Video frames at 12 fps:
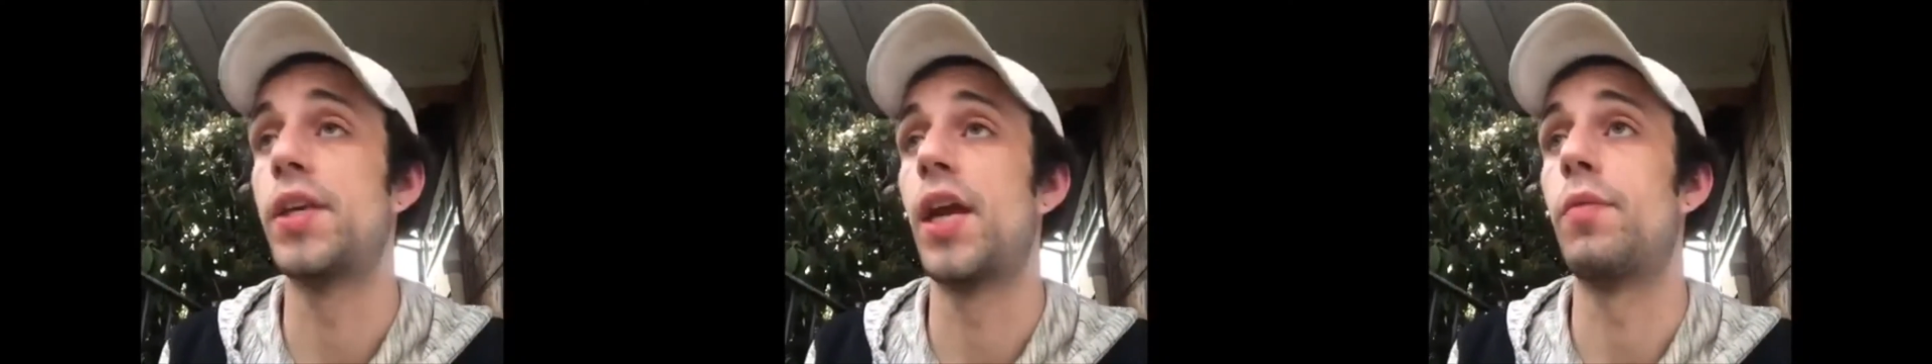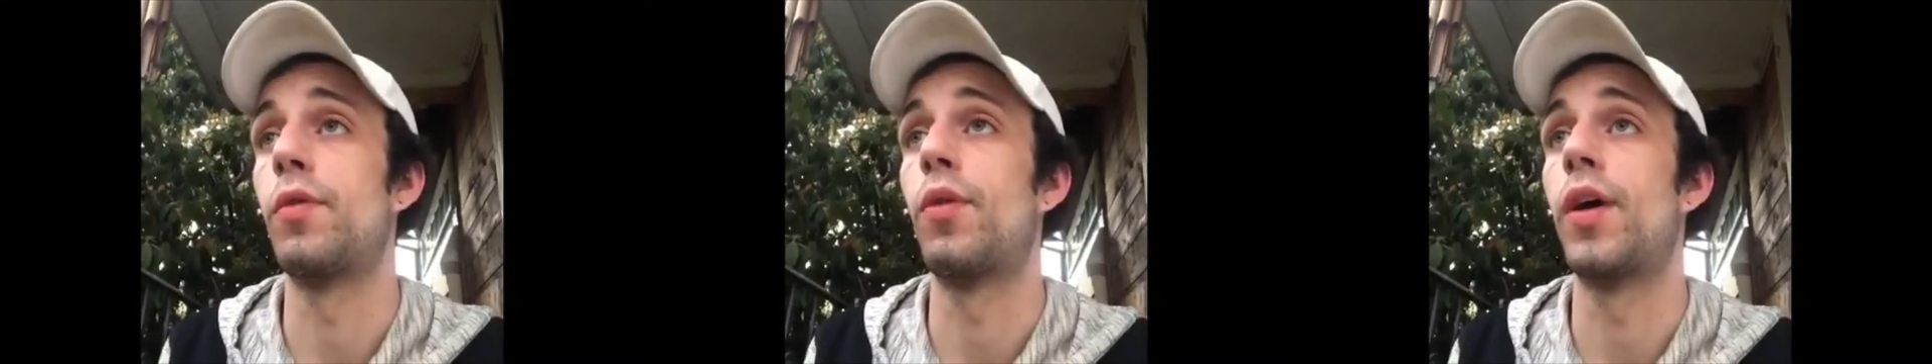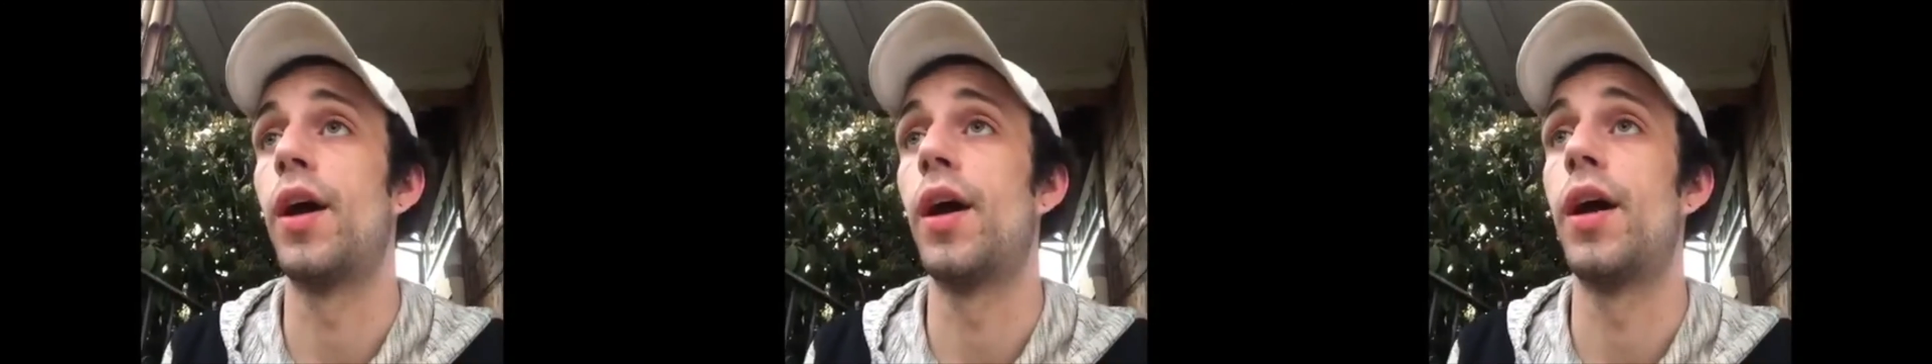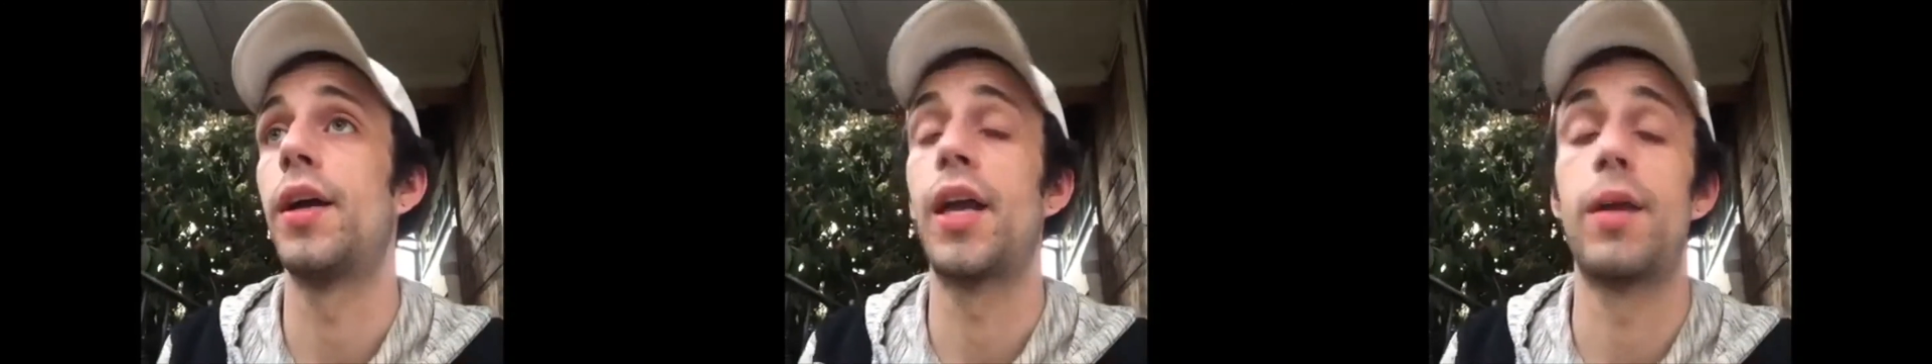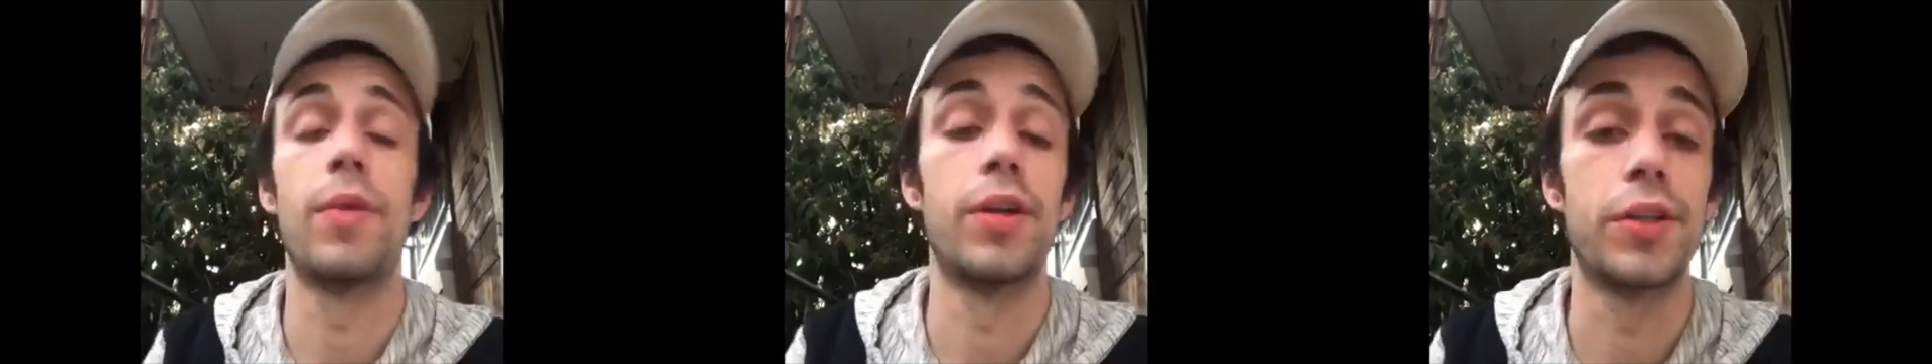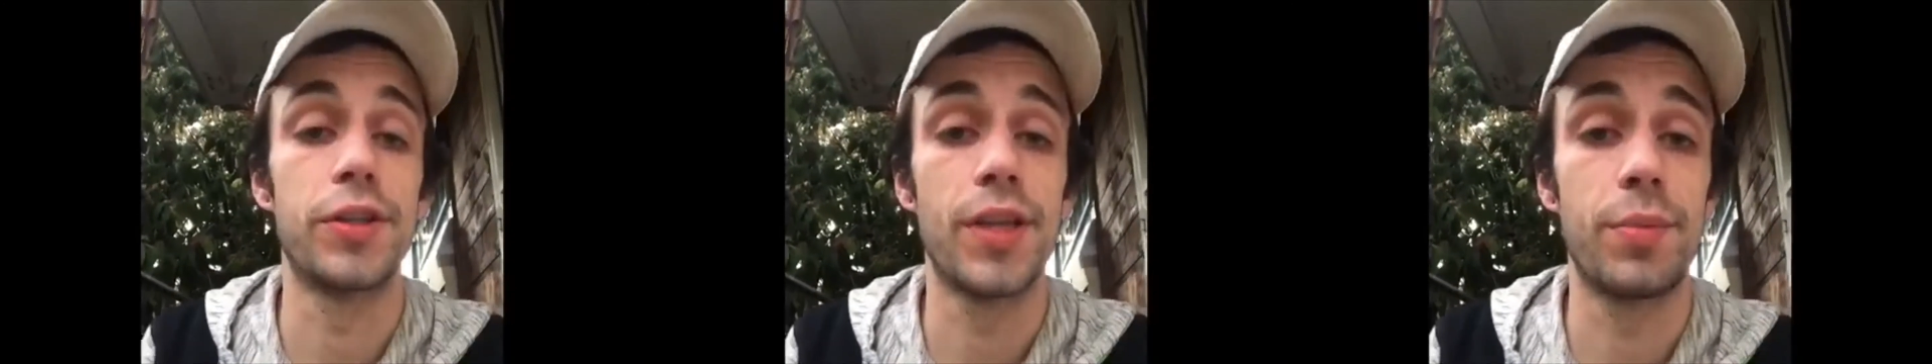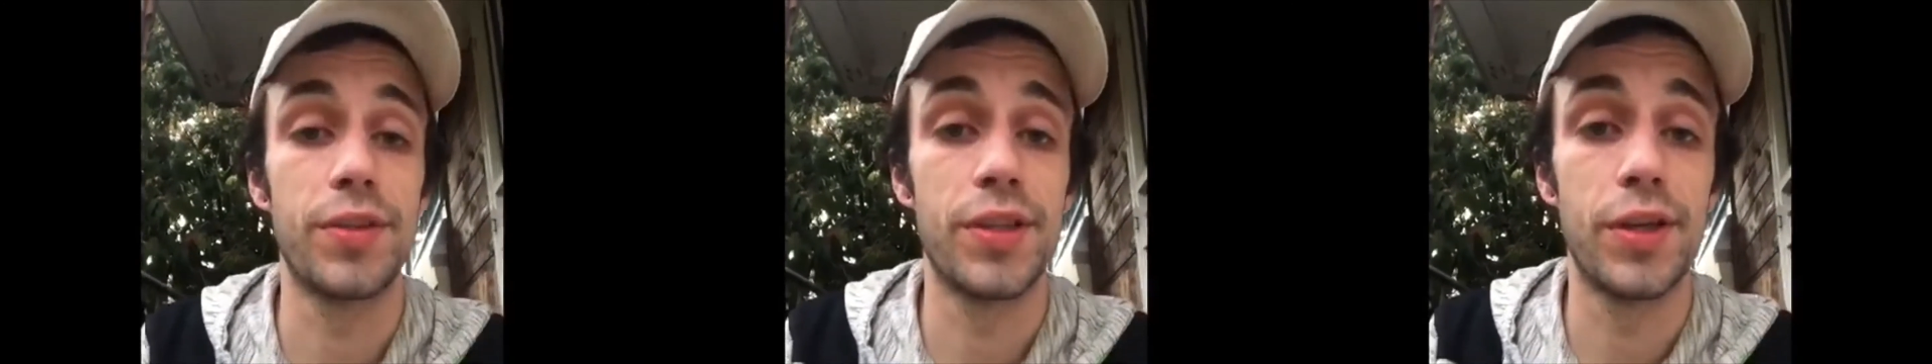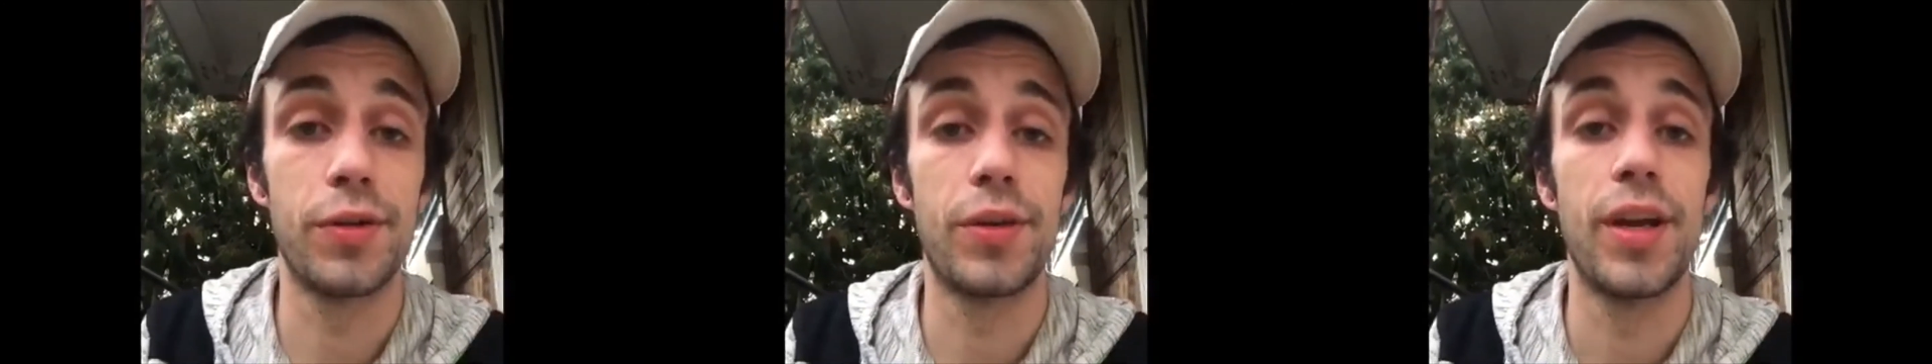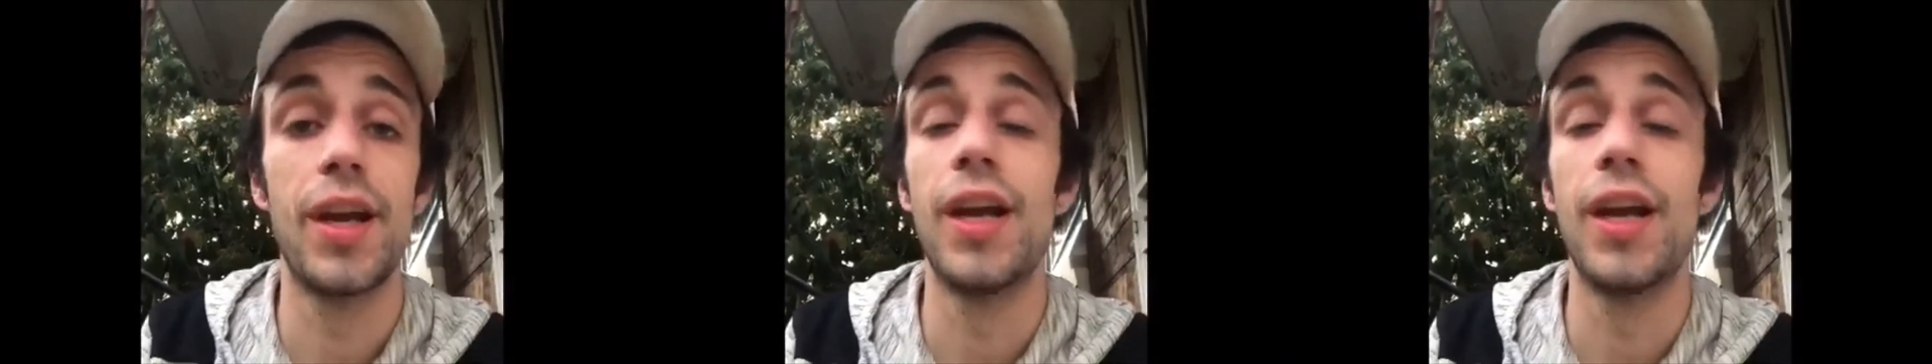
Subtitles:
Game Hunters episode.